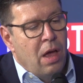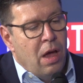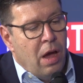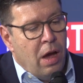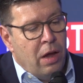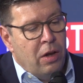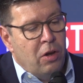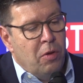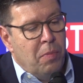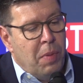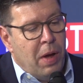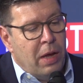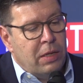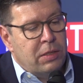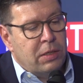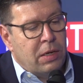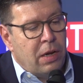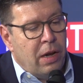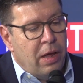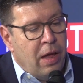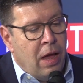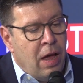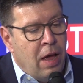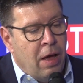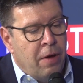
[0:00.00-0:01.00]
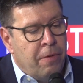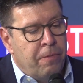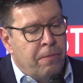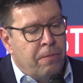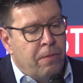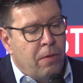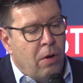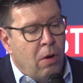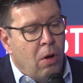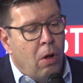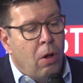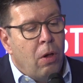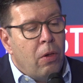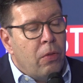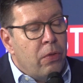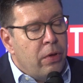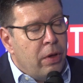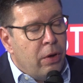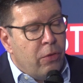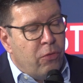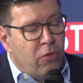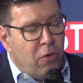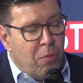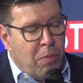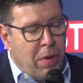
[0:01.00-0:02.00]
and you basically have all the
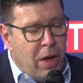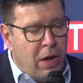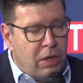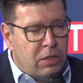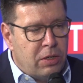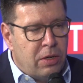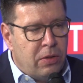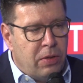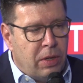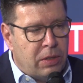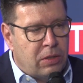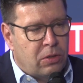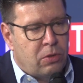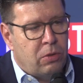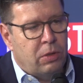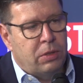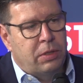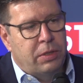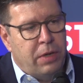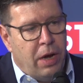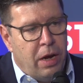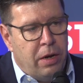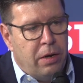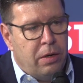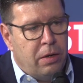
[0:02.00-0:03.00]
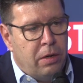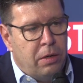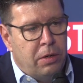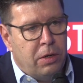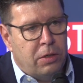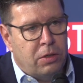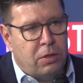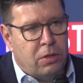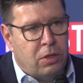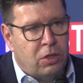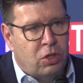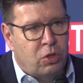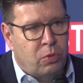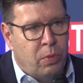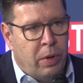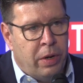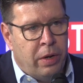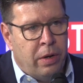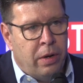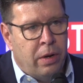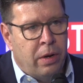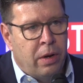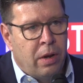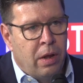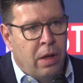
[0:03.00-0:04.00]
information that's contained in a digital
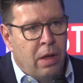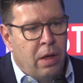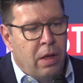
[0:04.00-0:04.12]
twin